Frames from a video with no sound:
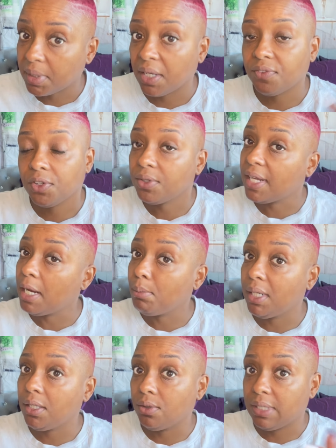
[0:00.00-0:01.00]
If your
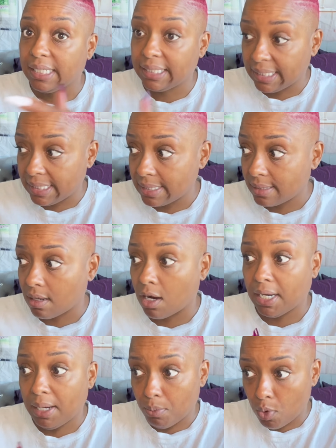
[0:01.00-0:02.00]
name ain't on their lease
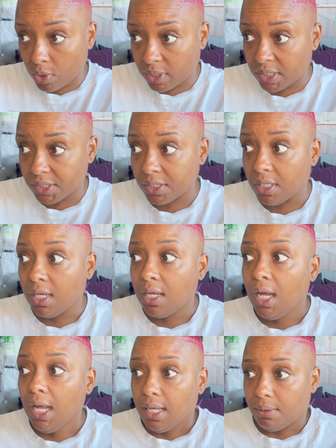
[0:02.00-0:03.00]
or their mortgage
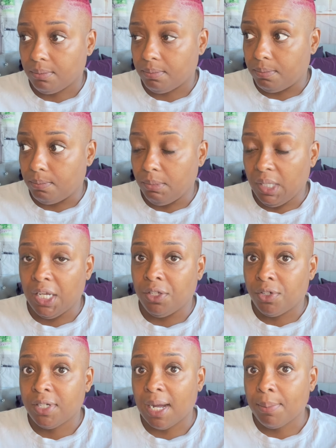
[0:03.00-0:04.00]
and
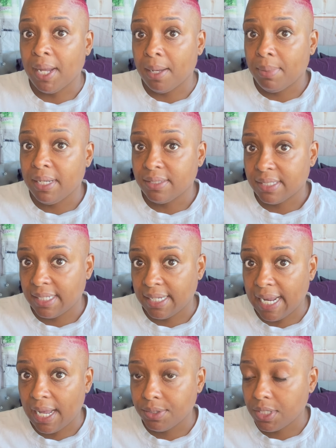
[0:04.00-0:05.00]
you're not paying bills in
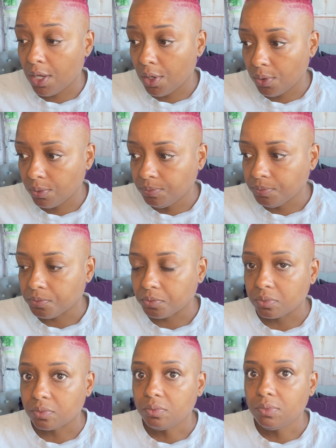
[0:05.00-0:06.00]
that household,
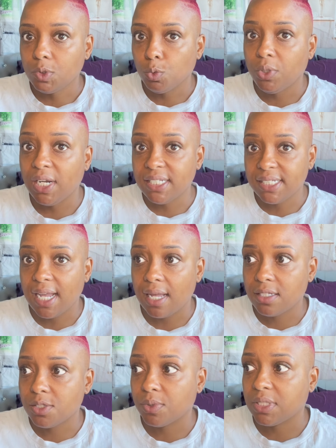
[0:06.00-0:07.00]
when that
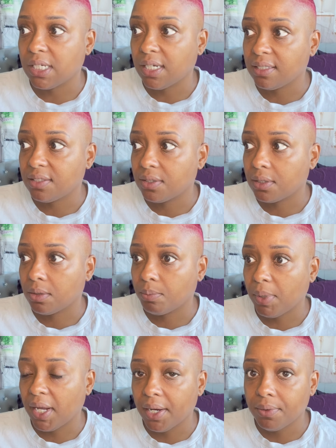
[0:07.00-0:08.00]
child is with the
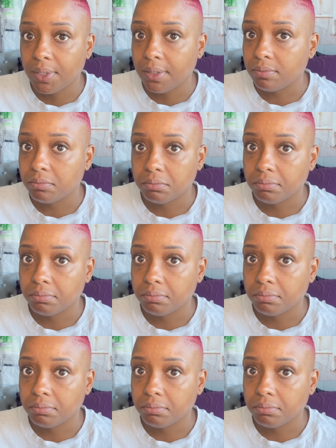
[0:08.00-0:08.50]
other parent,